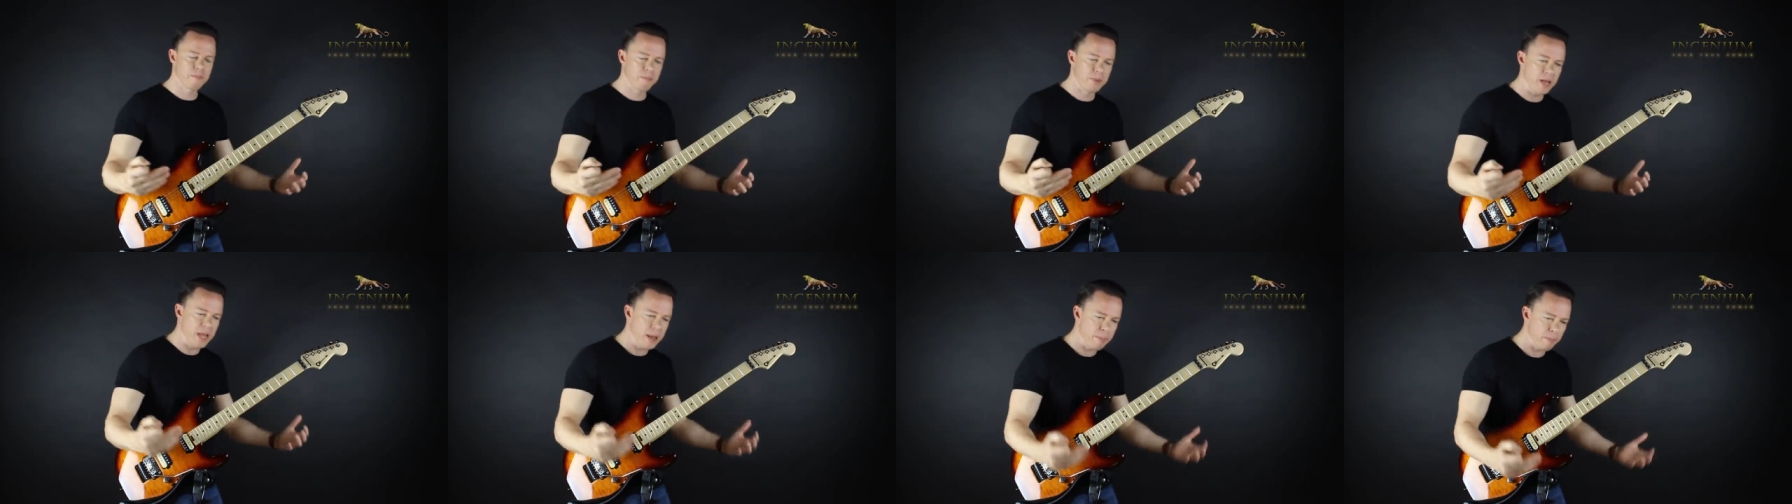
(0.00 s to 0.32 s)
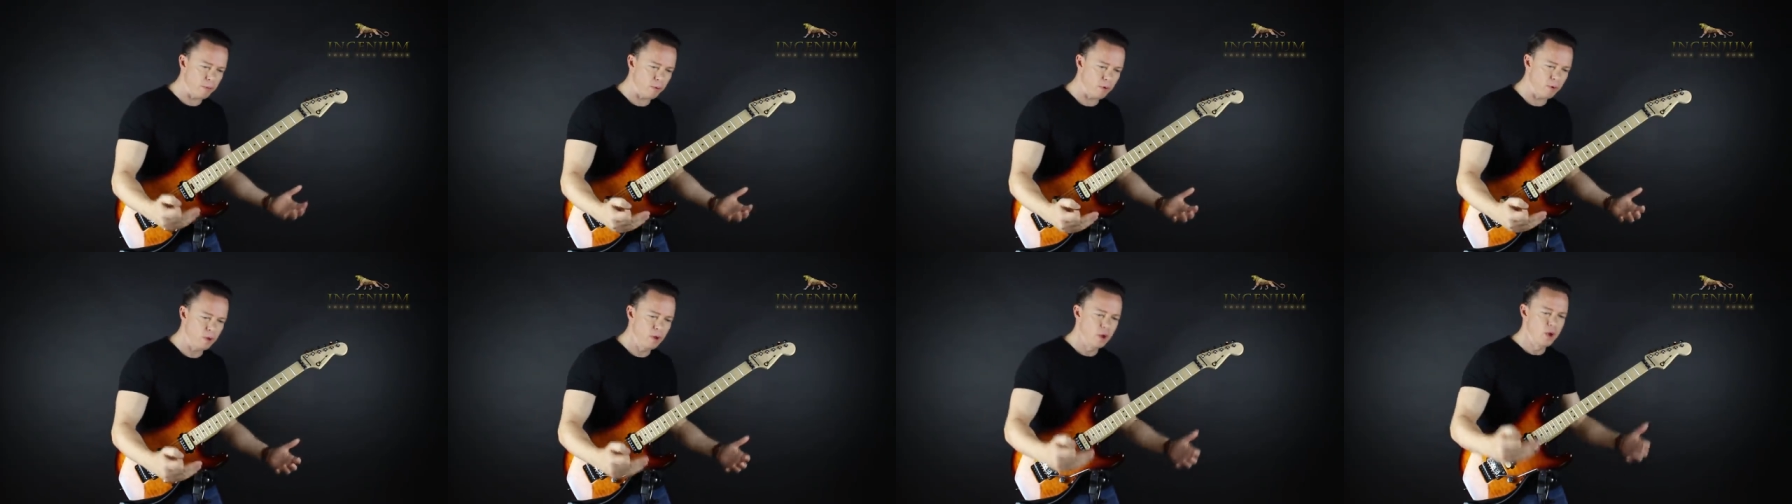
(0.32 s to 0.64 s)

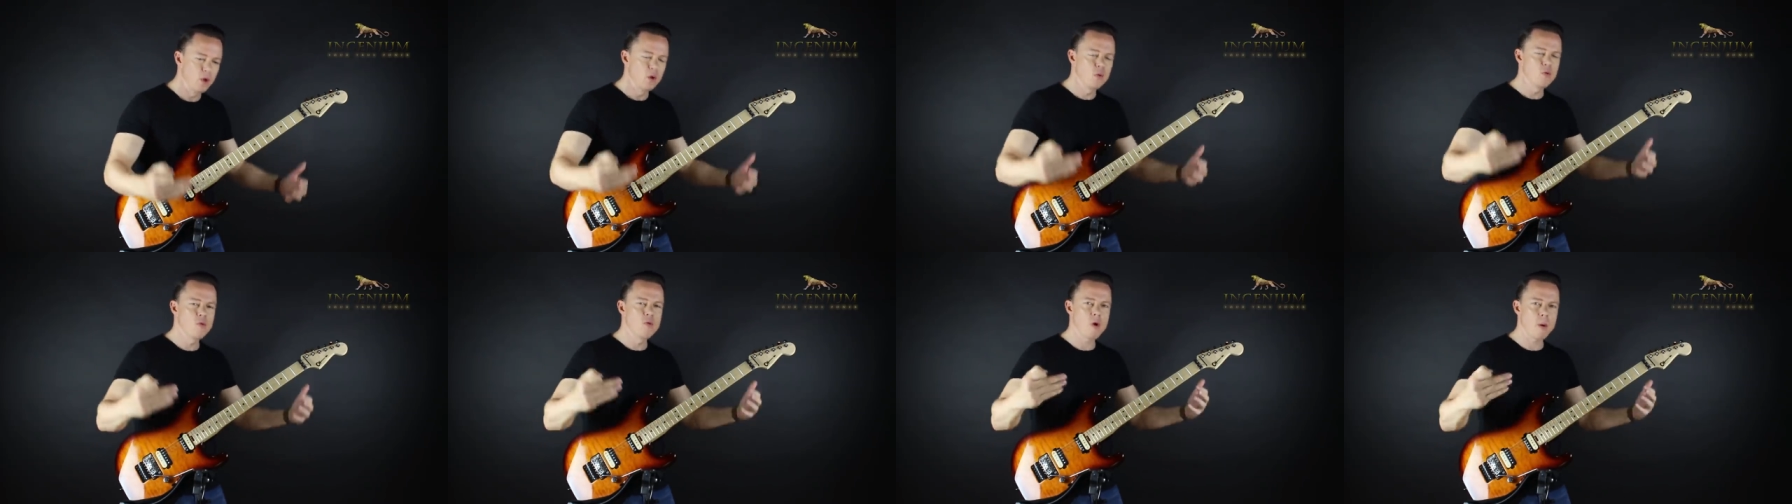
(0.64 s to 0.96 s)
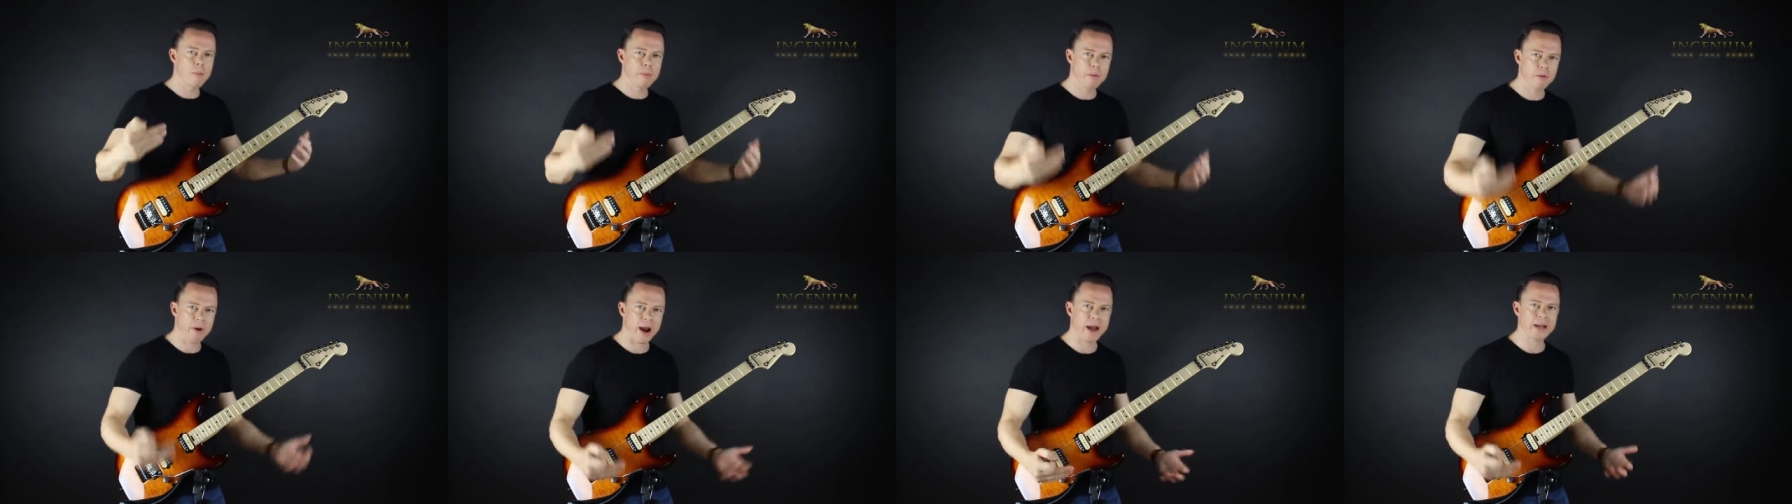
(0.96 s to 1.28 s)
people who
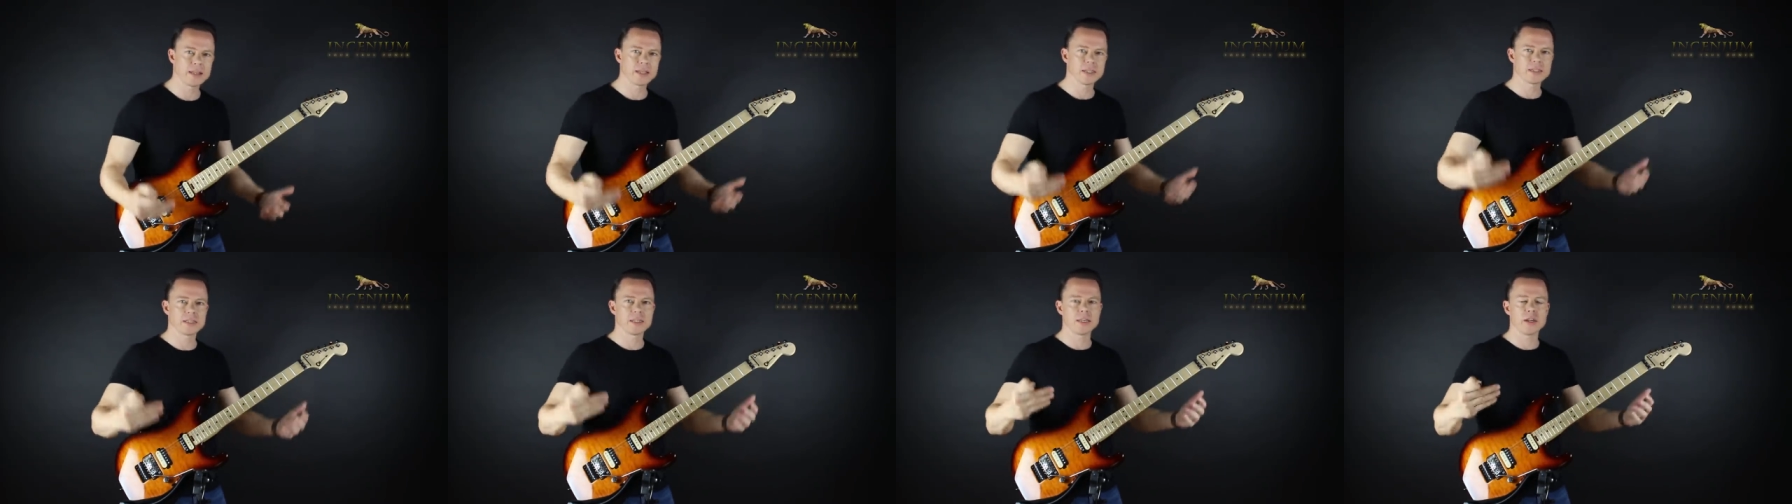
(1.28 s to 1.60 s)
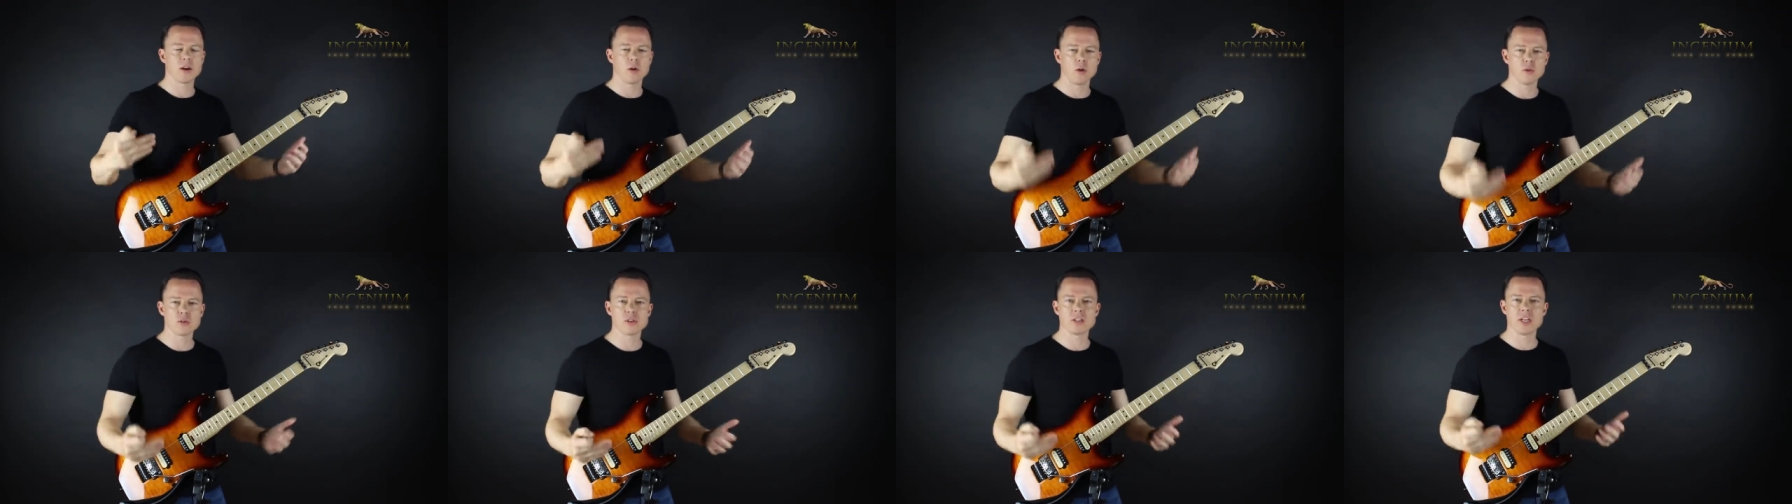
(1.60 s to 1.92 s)
are
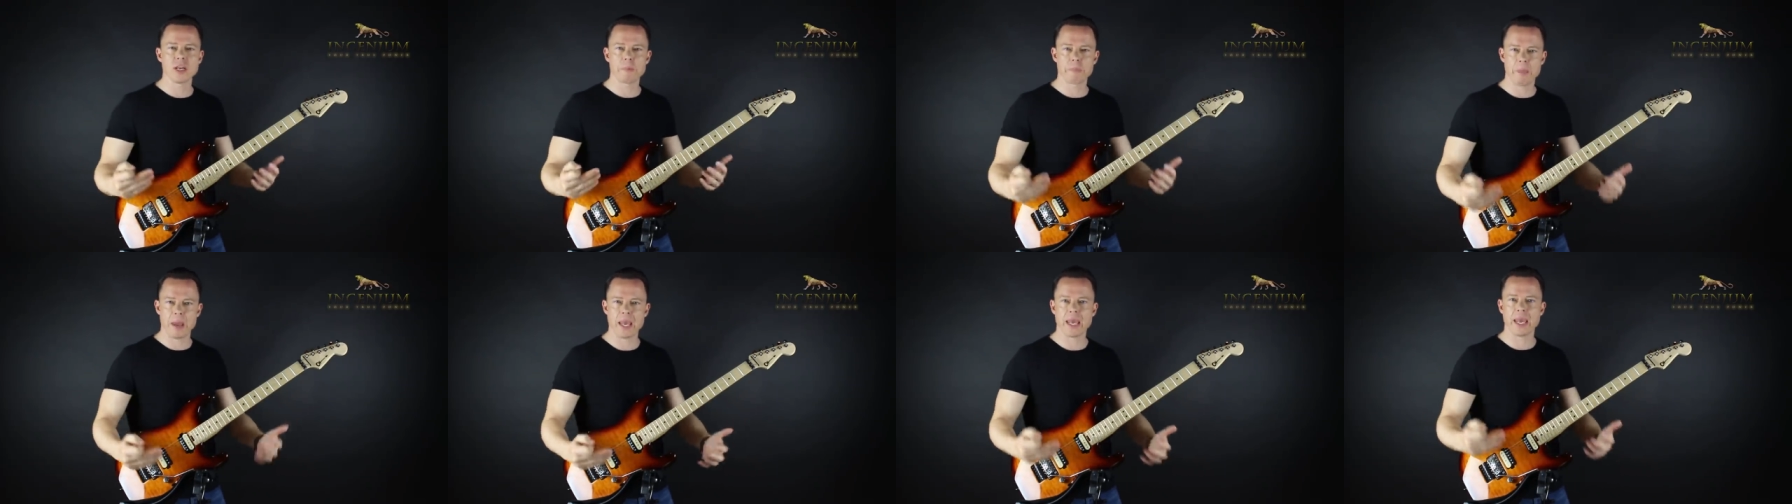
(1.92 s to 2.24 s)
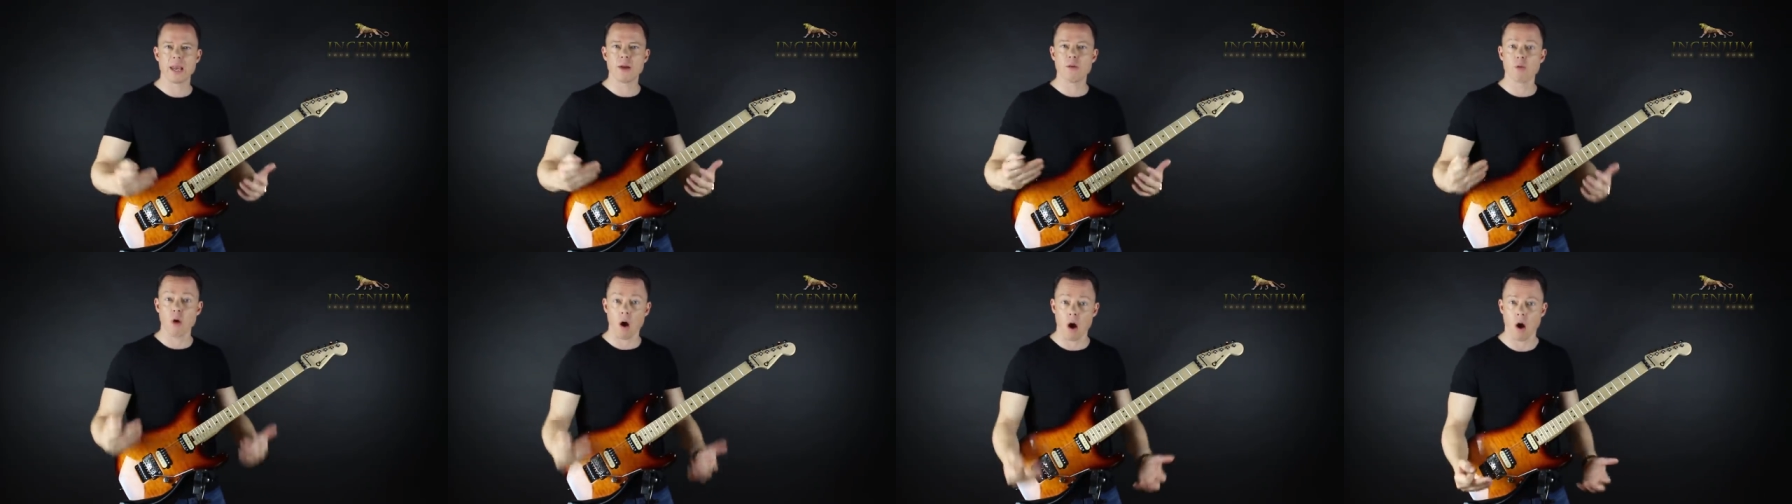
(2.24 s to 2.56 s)
practicing alternate
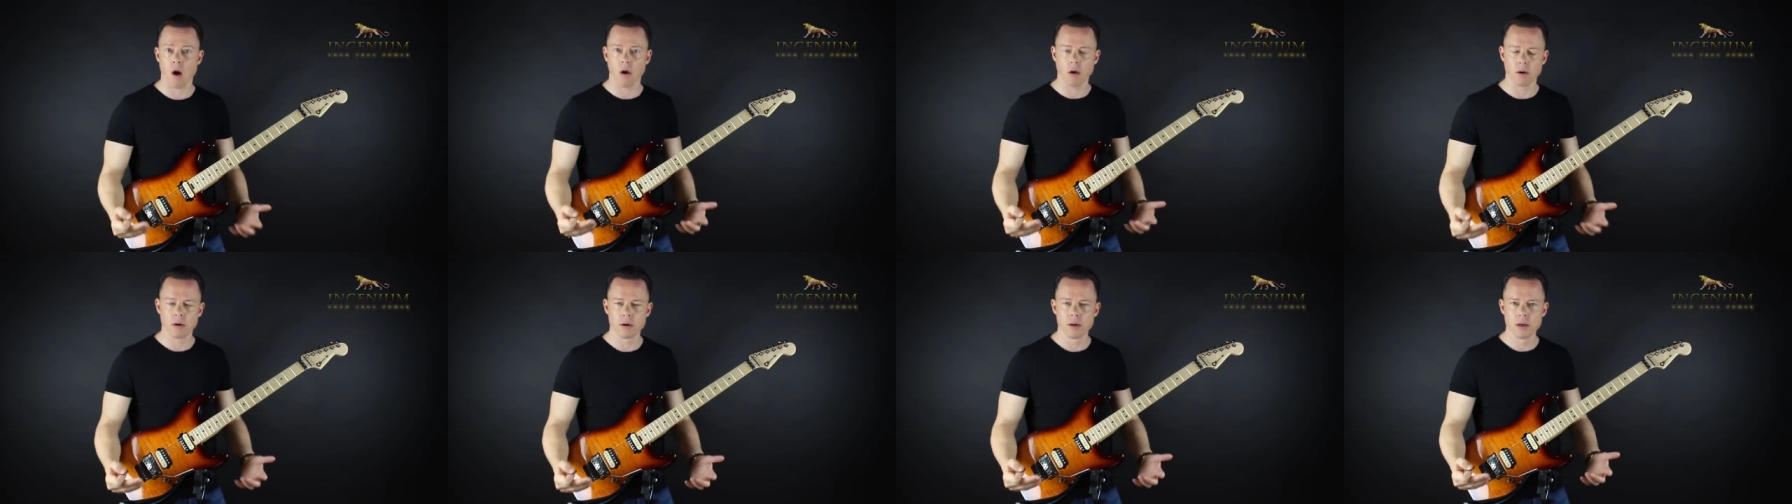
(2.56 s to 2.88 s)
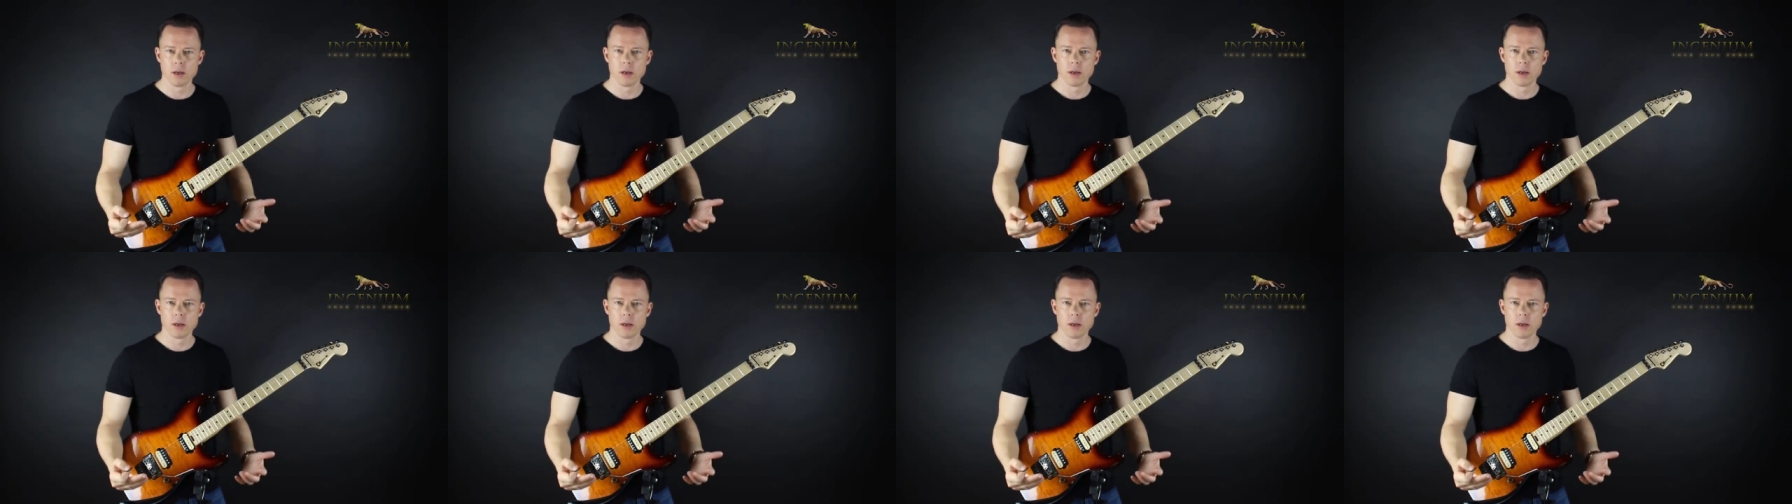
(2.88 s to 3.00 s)
picking wrong.